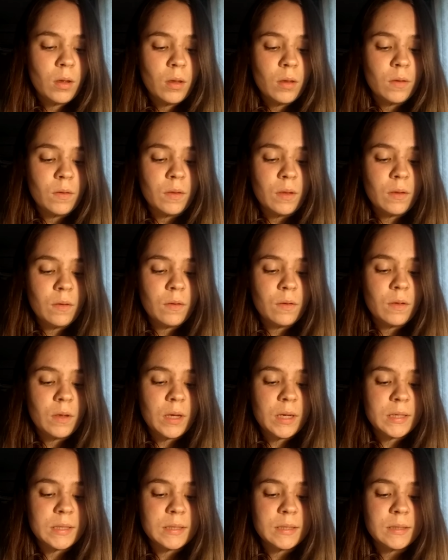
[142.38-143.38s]
Then
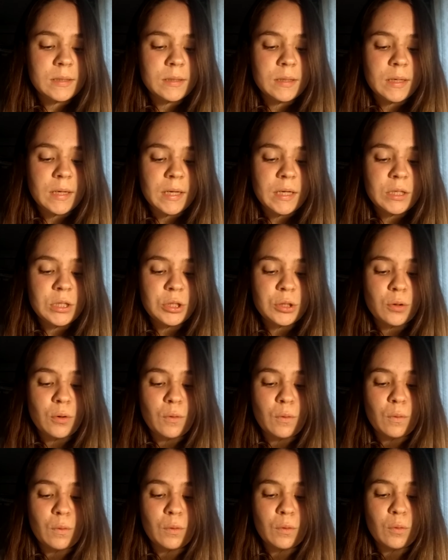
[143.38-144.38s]
there's catch
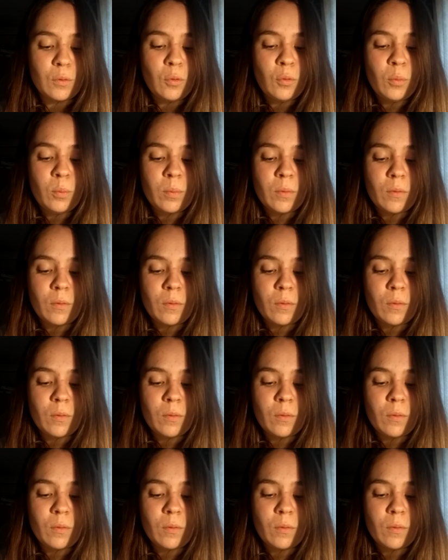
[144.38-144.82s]
or group,